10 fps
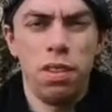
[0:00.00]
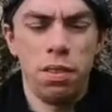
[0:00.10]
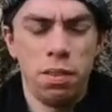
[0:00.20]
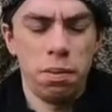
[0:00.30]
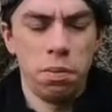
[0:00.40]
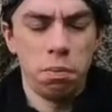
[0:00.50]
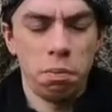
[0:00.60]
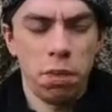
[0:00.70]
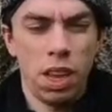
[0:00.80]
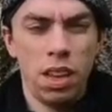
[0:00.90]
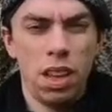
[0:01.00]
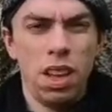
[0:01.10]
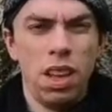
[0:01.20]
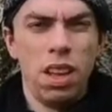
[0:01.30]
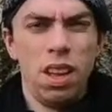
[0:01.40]

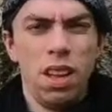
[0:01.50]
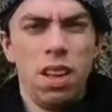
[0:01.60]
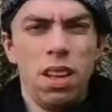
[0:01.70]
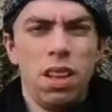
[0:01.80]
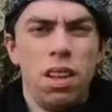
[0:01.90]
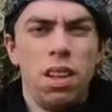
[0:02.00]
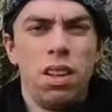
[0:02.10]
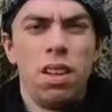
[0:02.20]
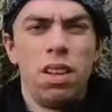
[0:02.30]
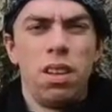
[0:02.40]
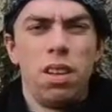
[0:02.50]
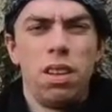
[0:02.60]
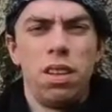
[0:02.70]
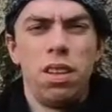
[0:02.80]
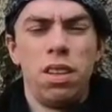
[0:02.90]

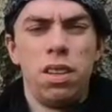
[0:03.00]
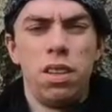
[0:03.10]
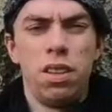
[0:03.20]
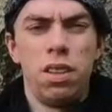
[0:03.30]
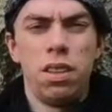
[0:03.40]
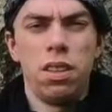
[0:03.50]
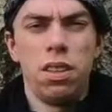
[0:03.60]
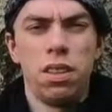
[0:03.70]
Nobody speaks.